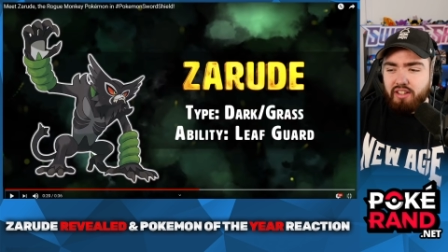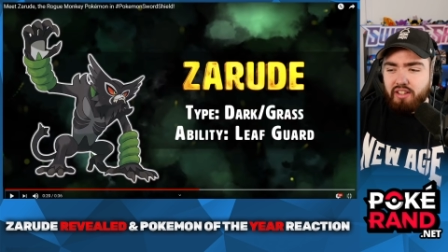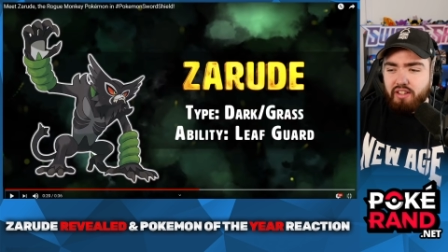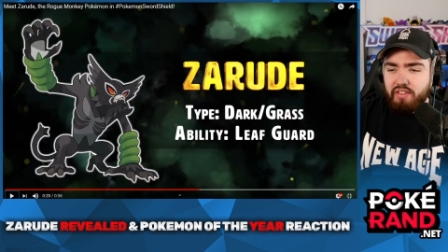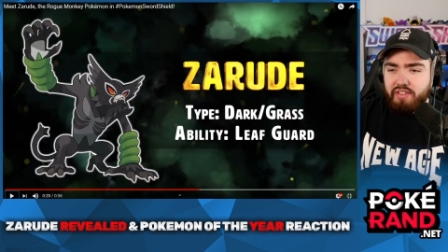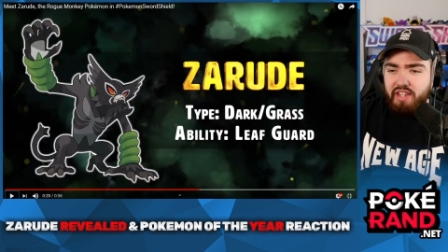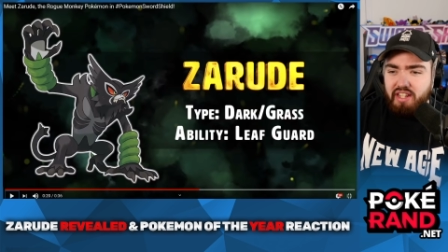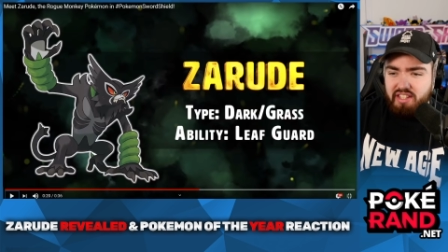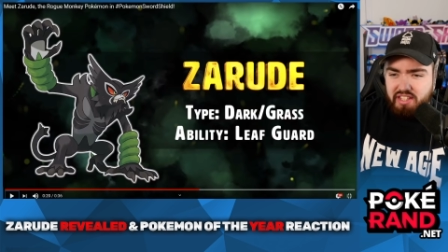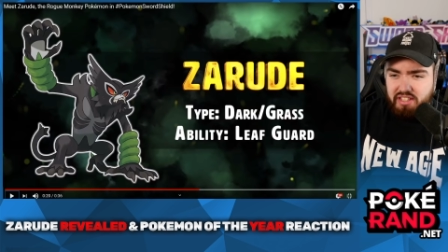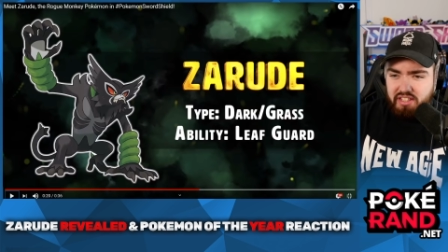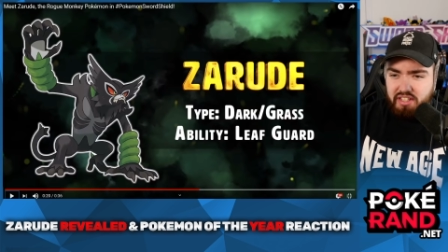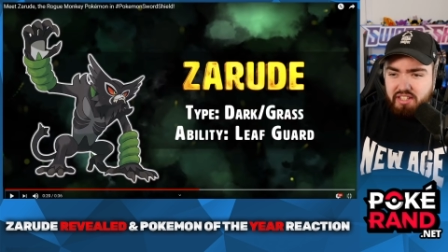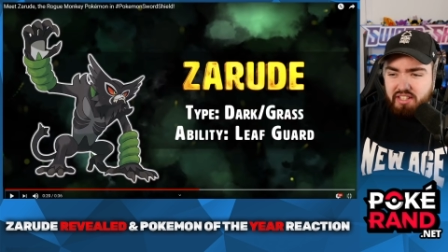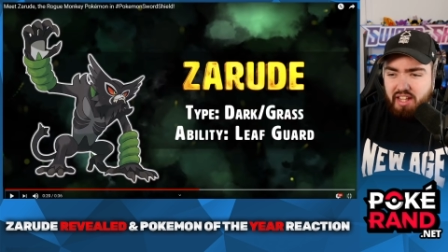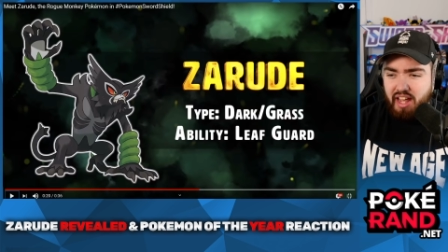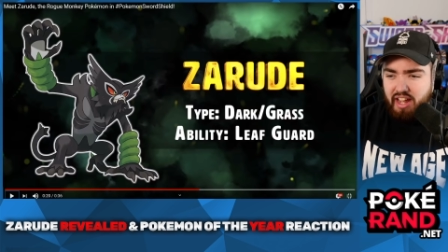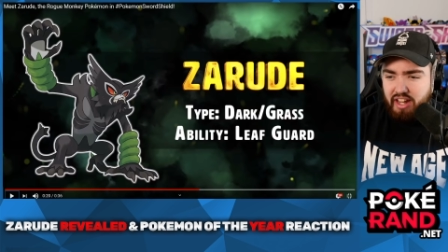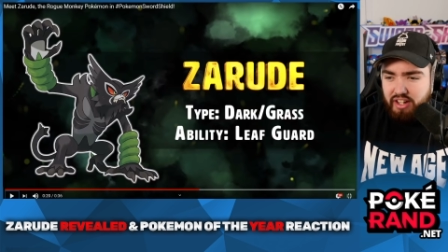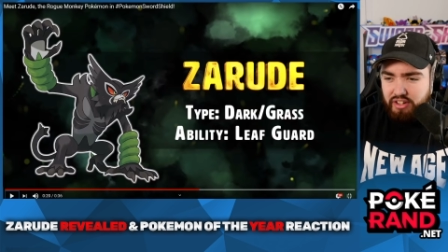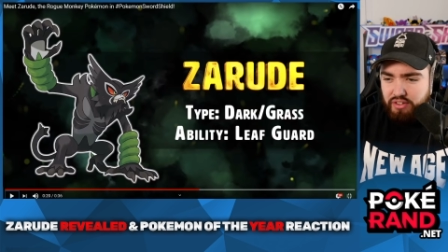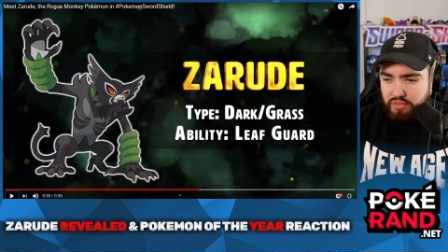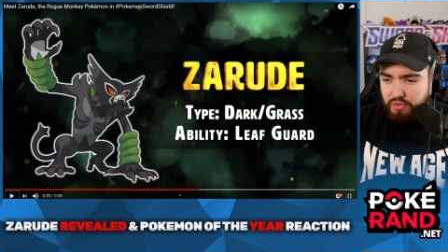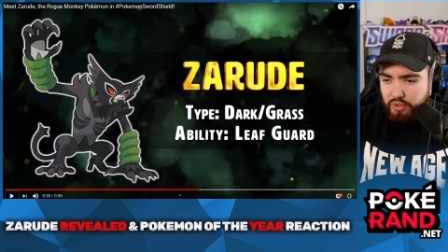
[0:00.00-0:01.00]
This is the
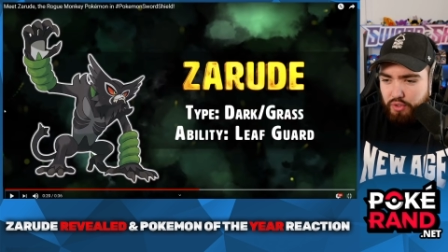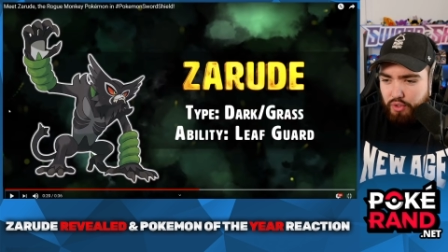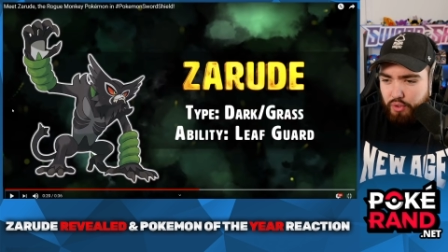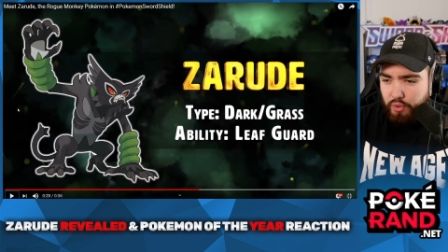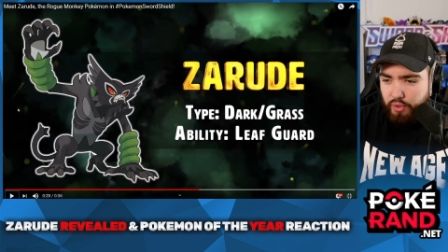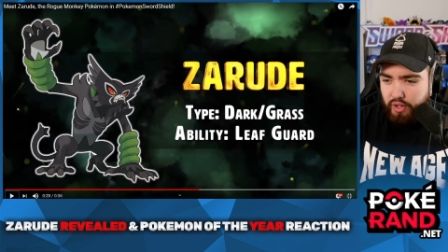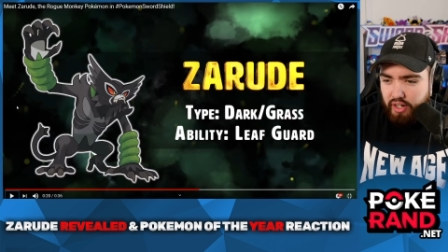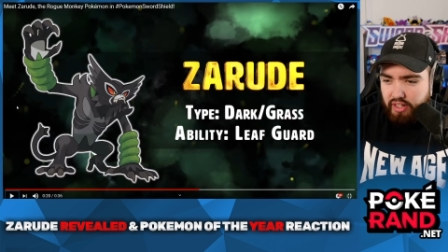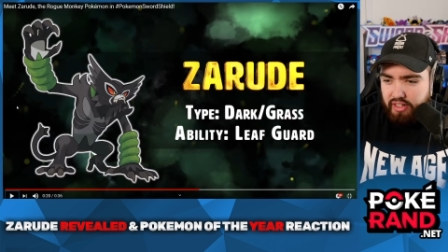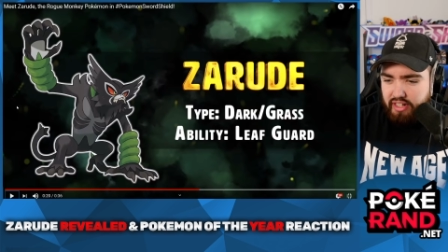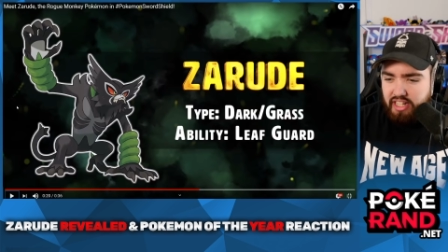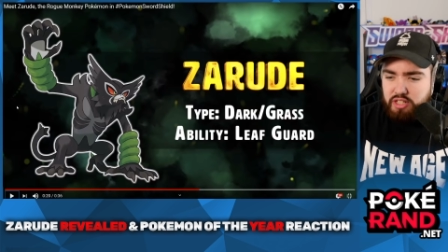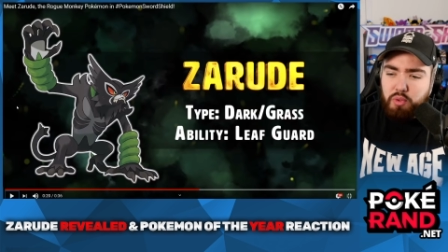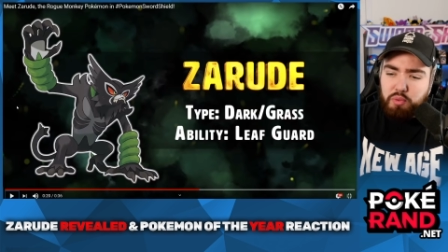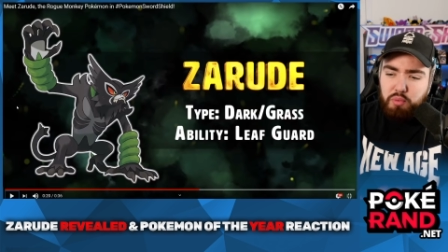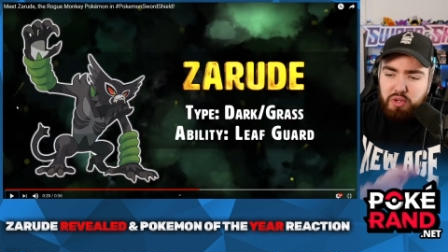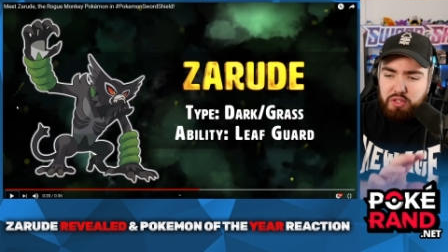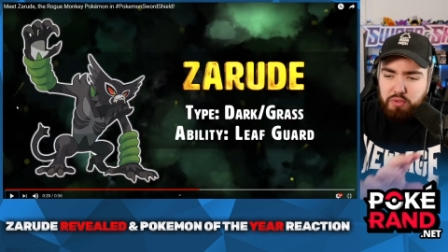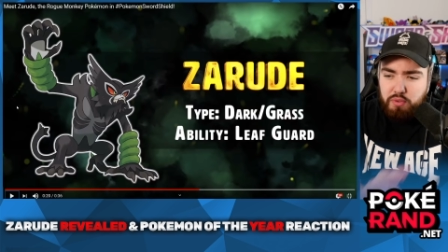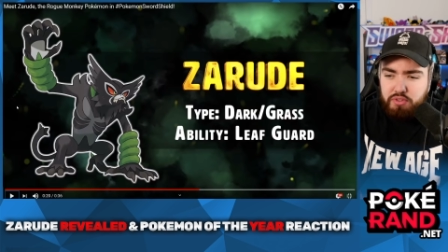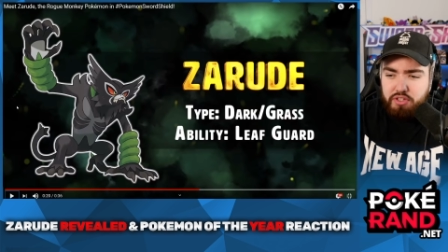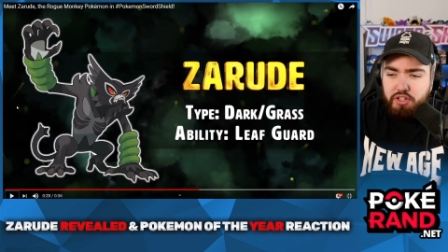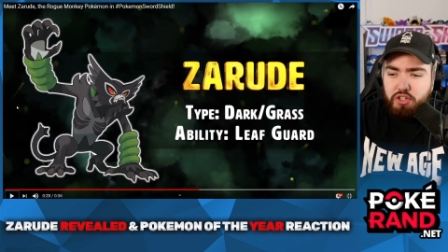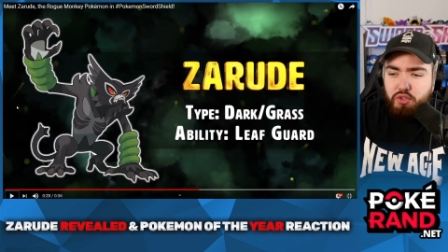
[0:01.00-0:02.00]
design real quick. Let's,
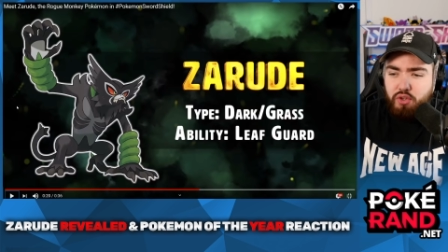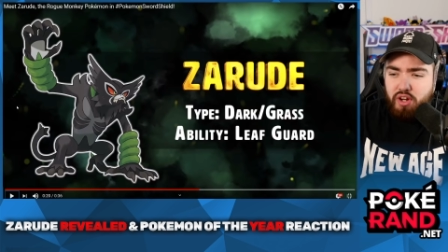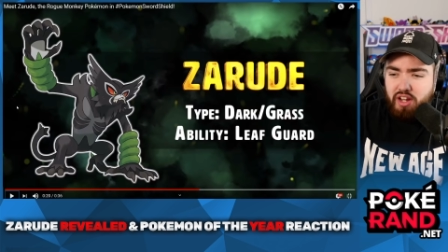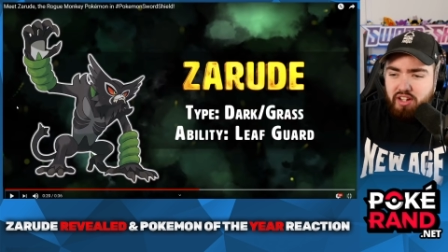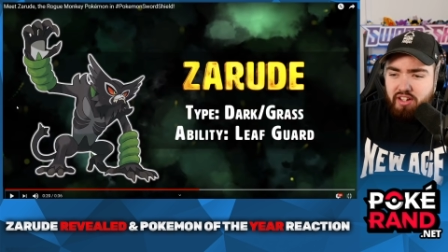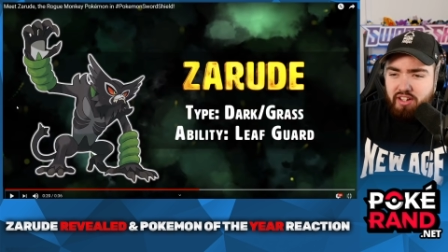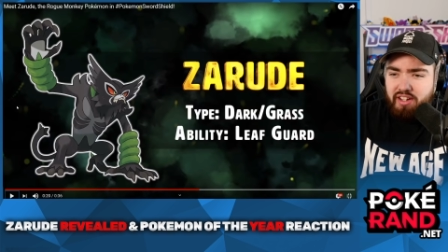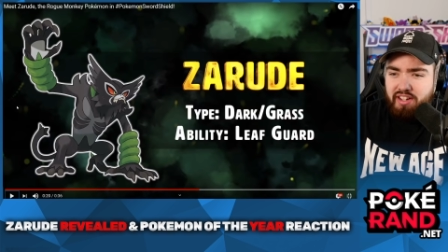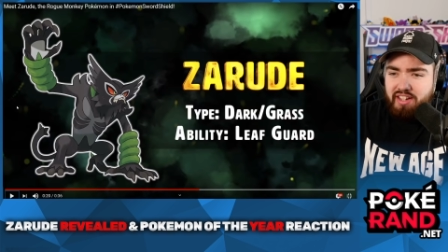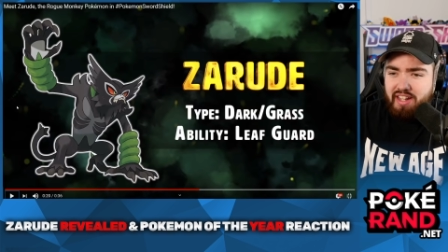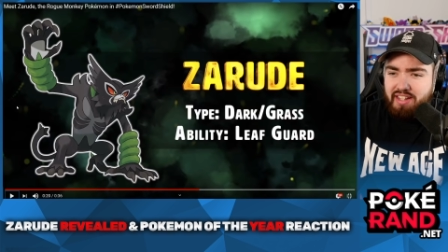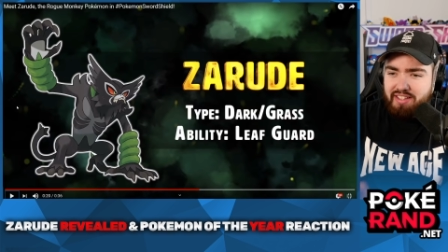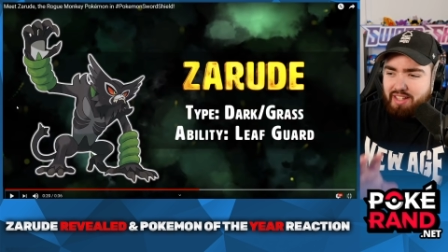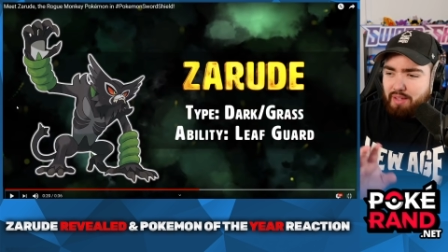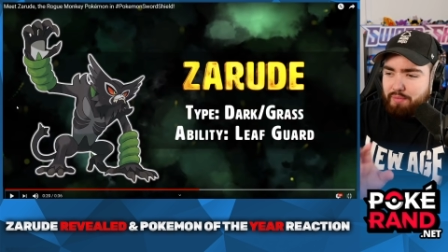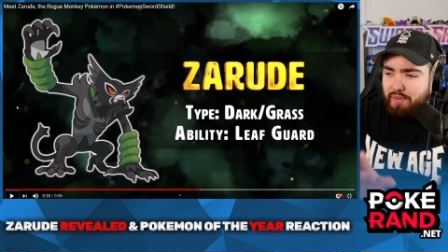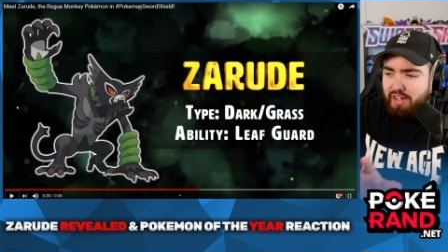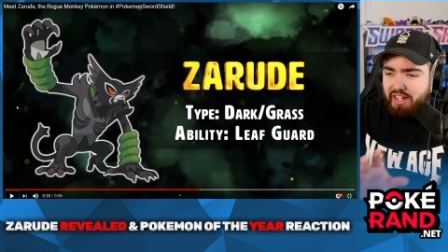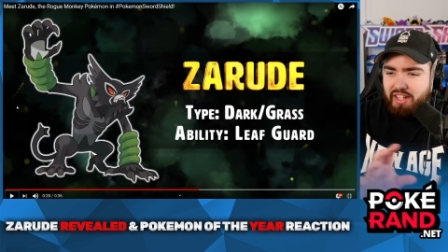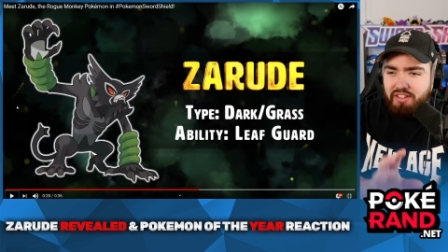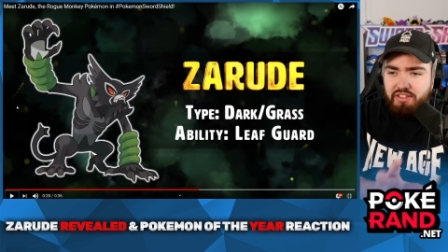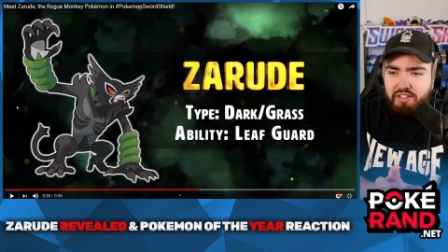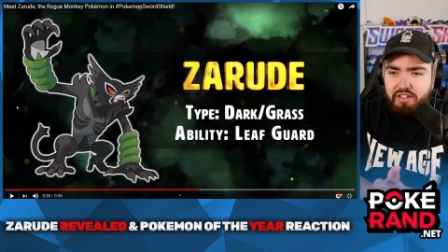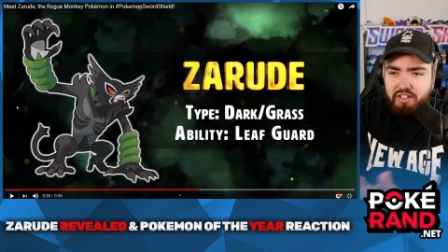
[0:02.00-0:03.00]
let's watch the trailer and let's get
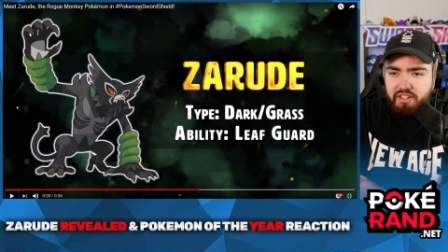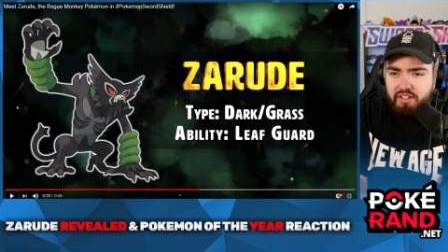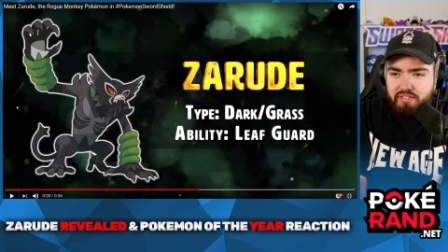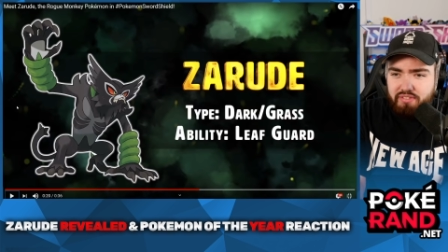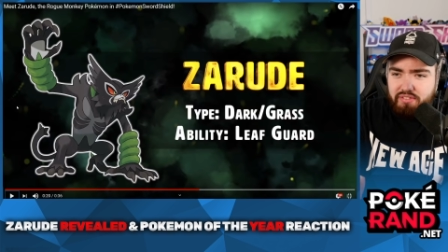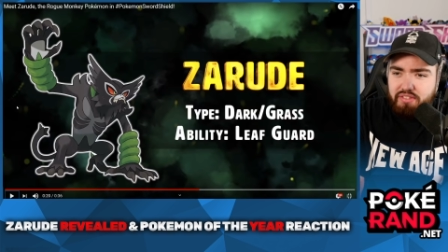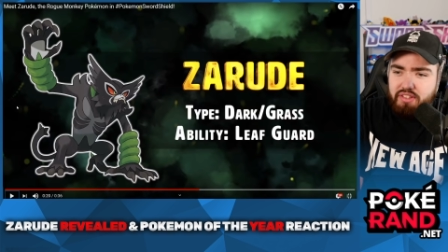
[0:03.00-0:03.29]
back into the,